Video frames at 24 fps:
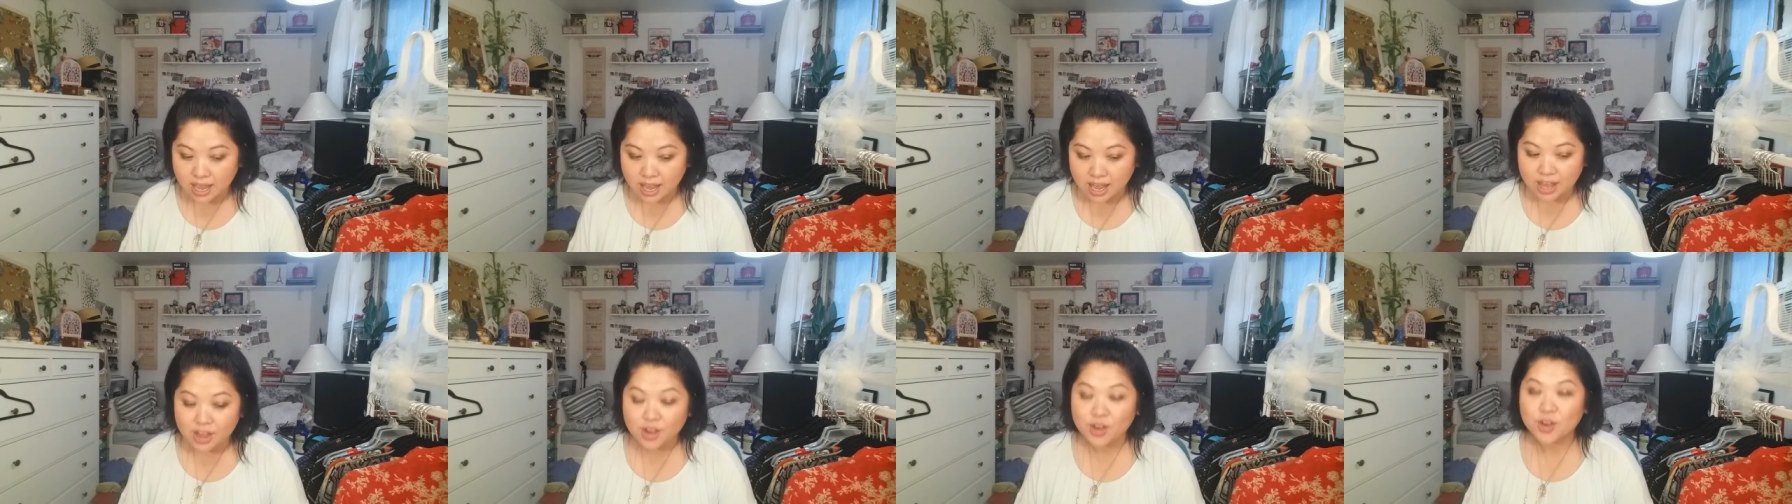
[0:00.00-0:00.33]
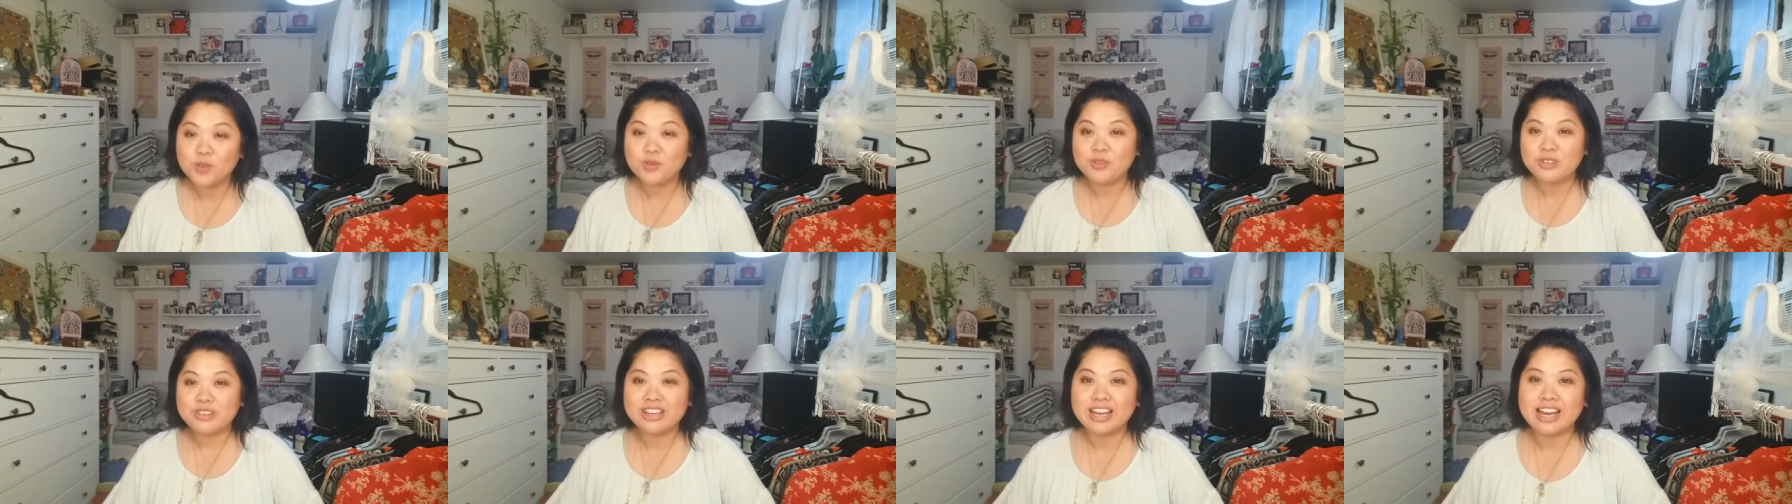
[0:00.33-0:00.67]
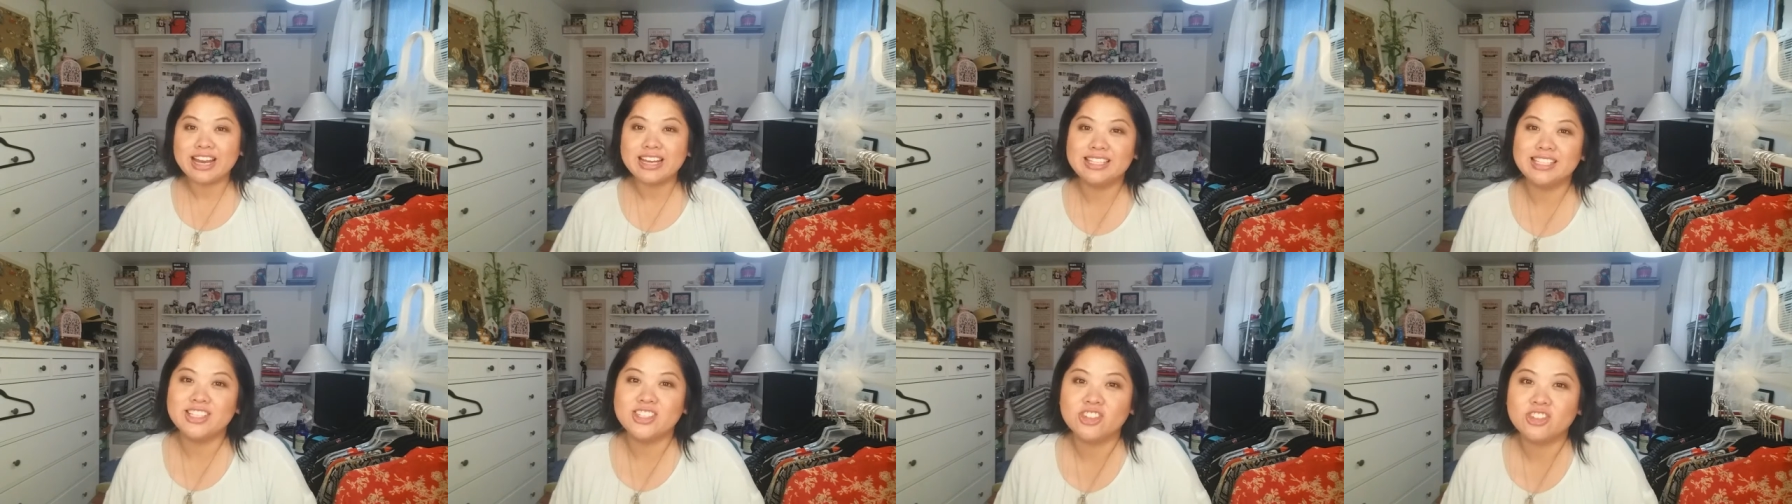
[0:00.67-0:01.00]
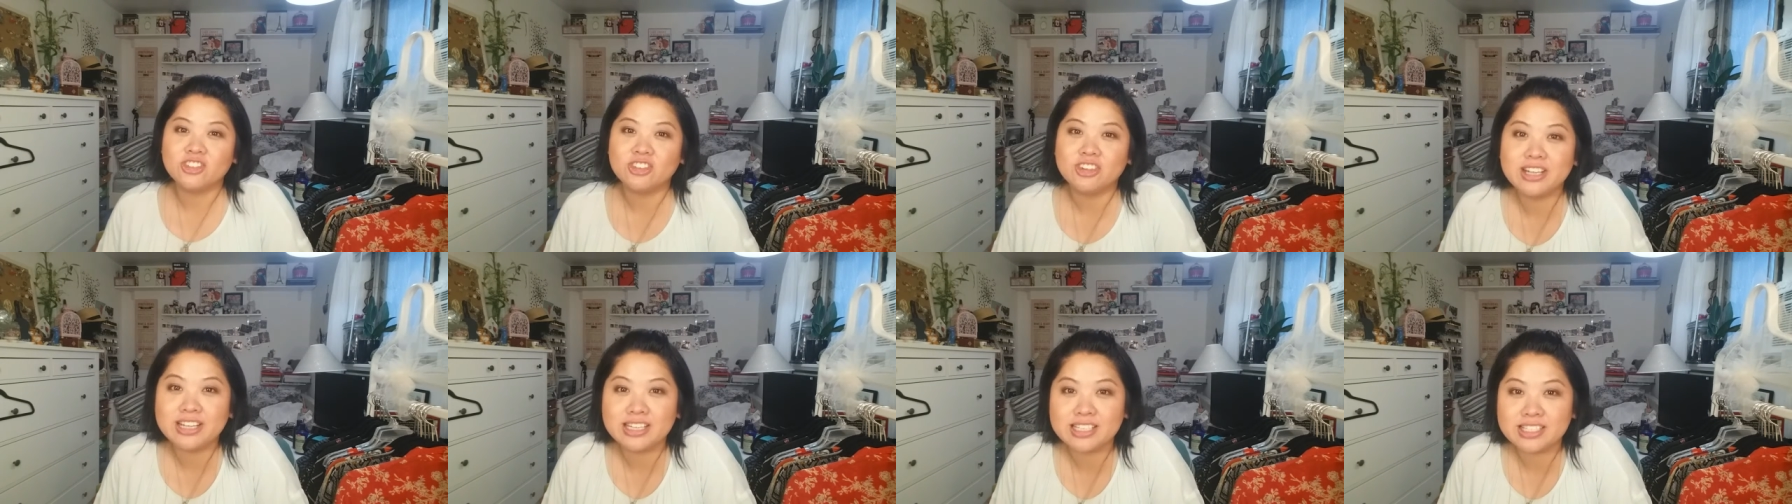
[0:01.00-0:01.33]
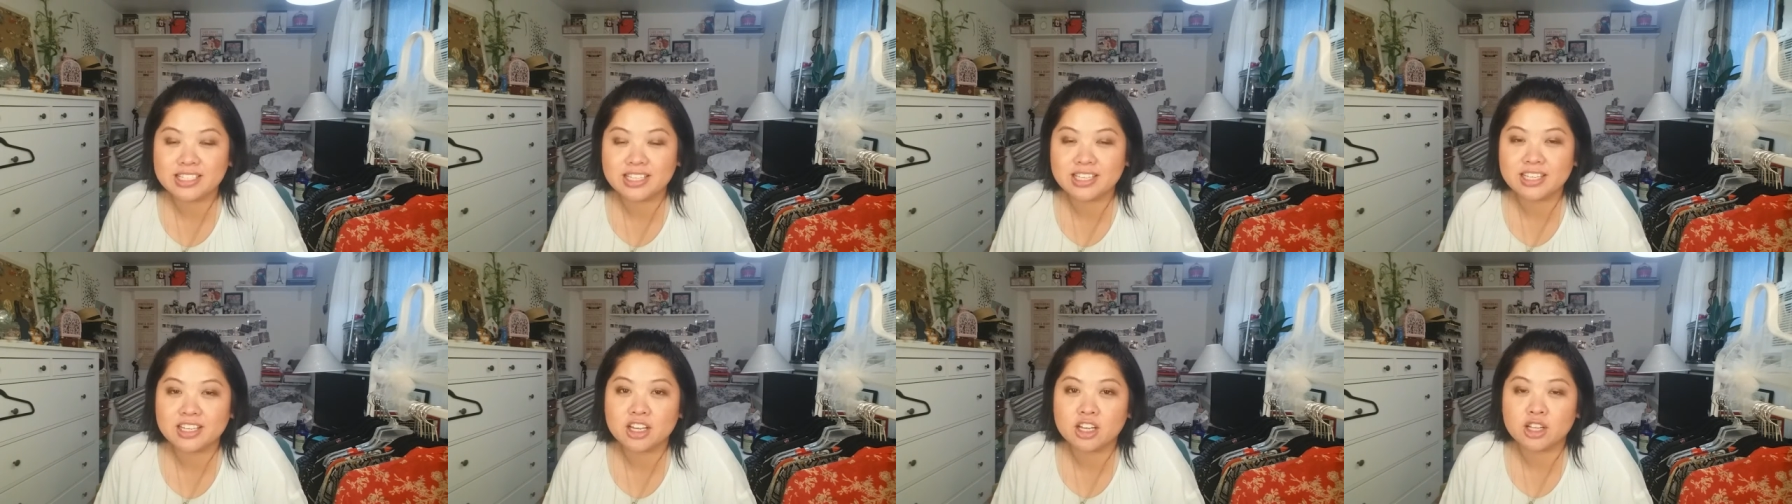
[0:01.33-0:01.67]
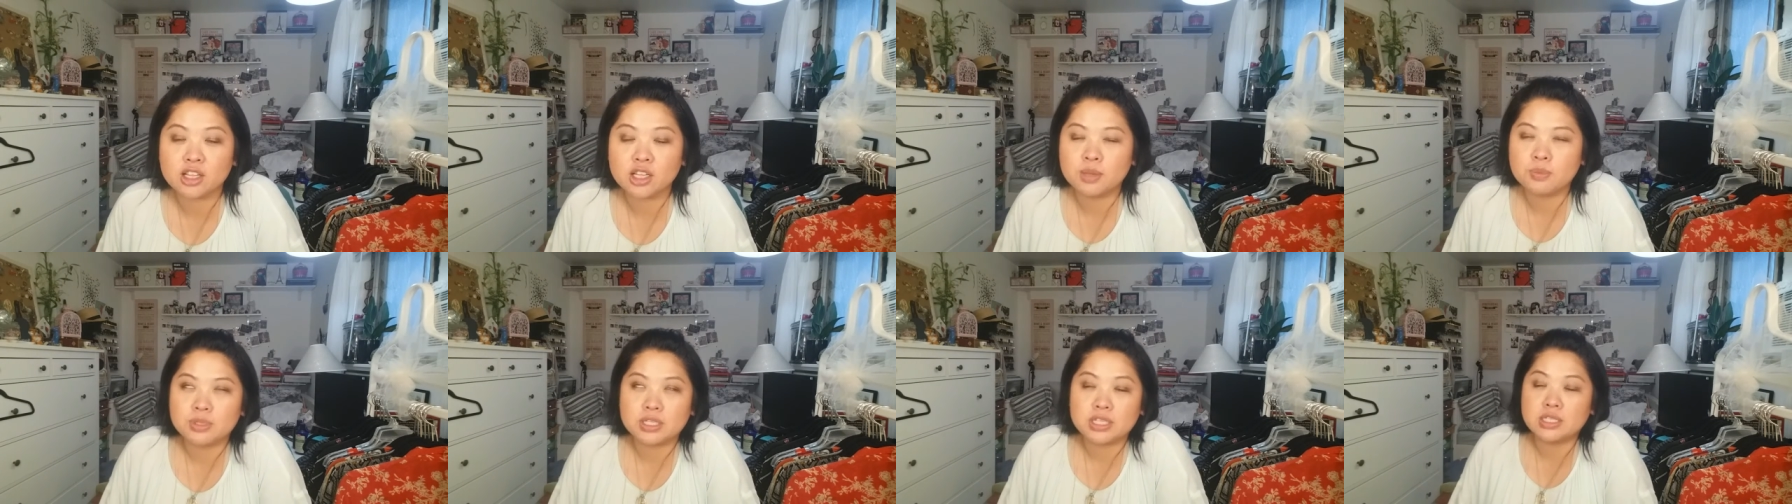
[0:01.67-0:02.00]
I hope you guys enjoyed seeing a
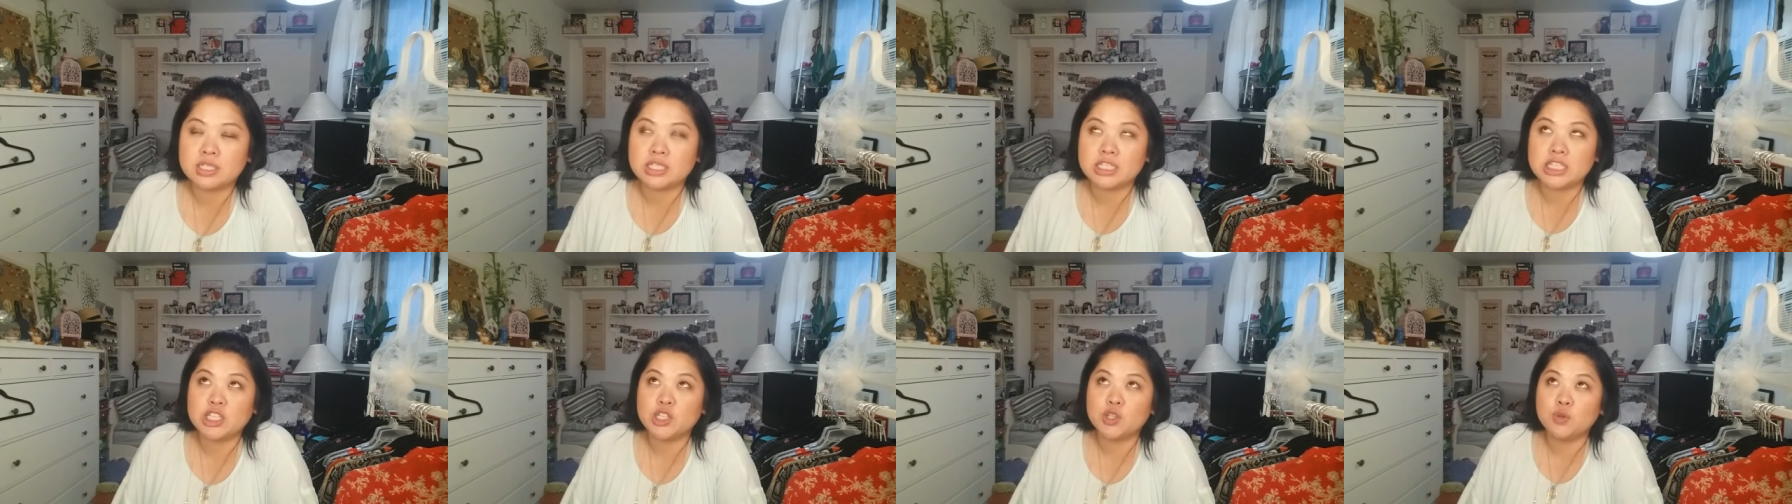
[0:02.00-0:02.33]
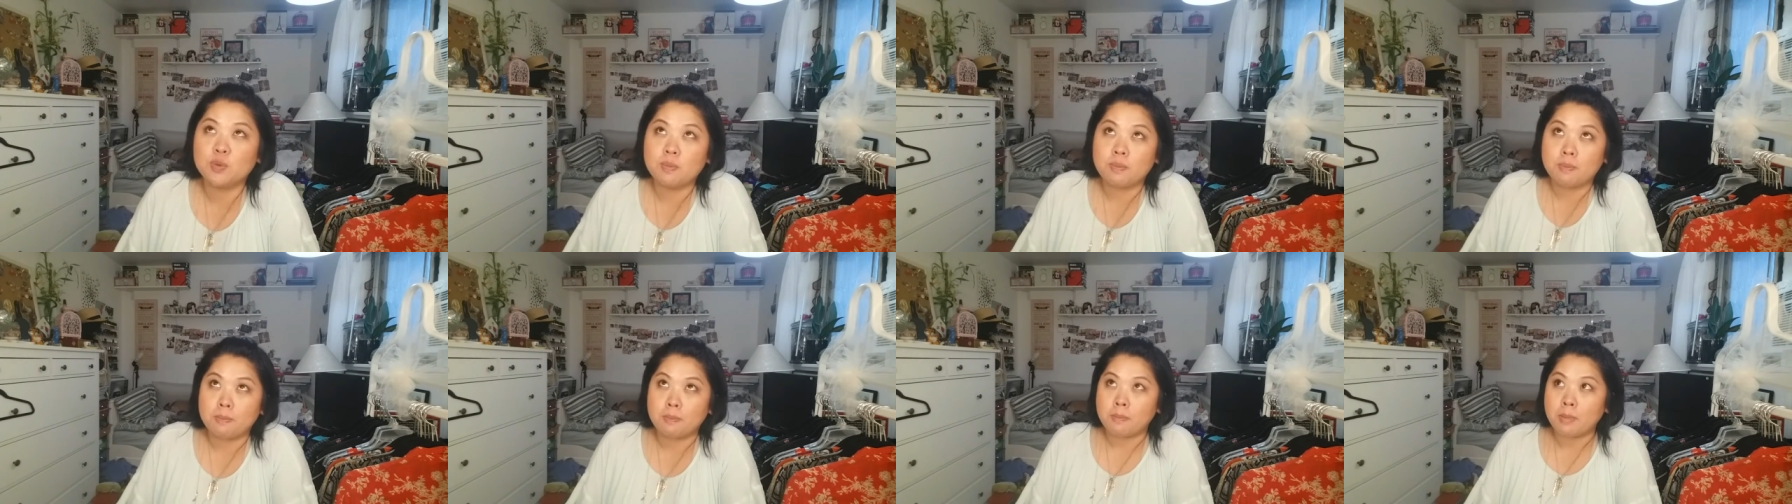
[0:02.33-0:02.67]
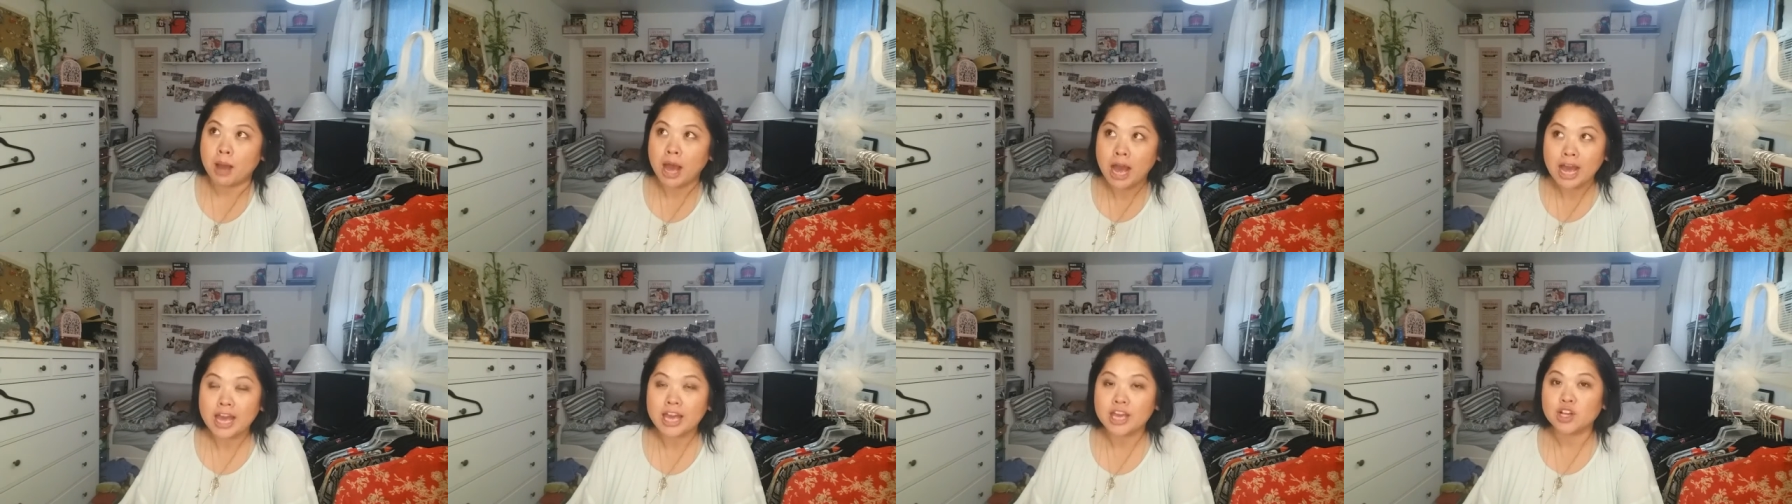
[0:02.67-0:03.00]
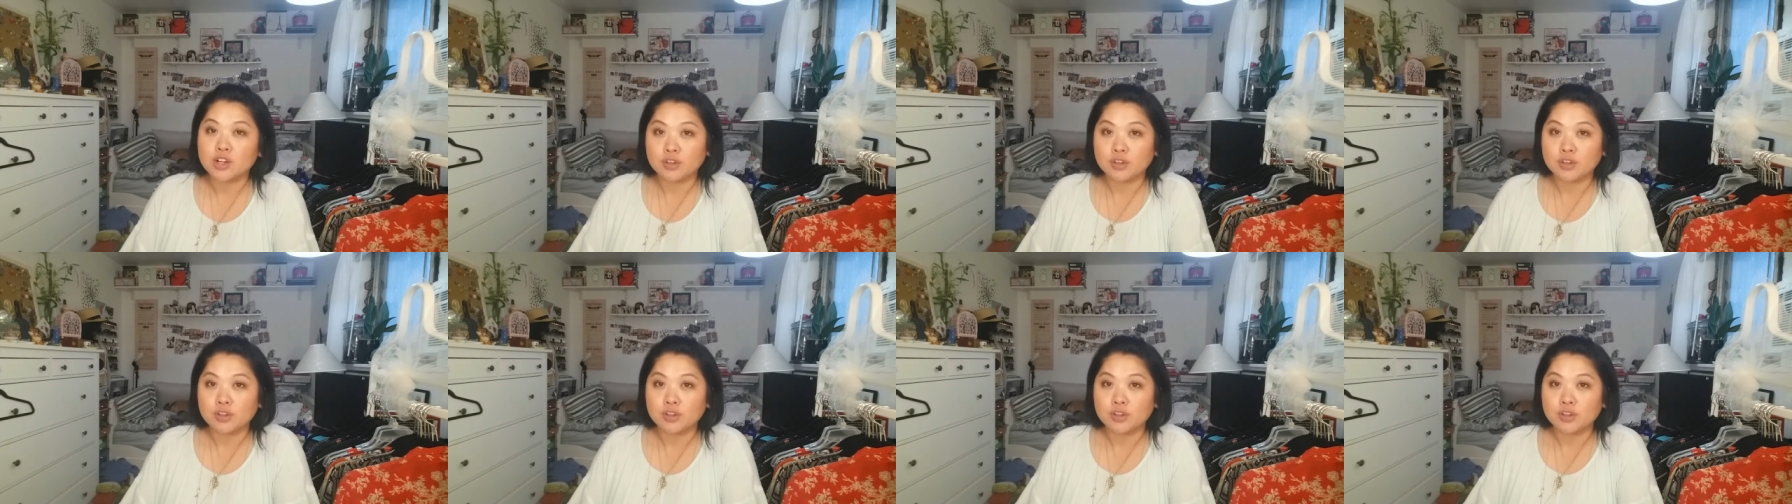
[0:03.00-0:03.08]
glimpse into my